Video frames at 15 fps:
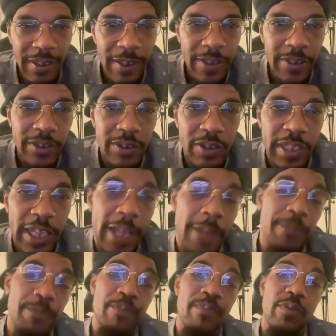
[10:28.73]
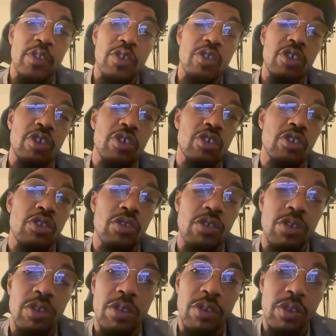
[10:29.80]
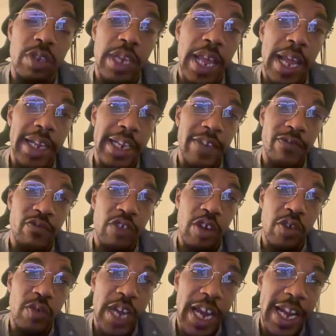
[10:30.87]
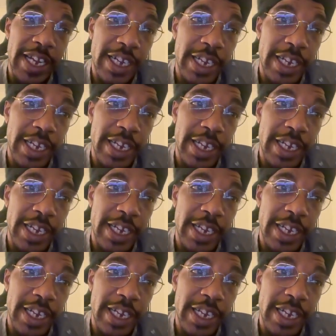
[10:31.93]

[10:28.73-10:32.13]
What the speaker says: so that you can not get front ran,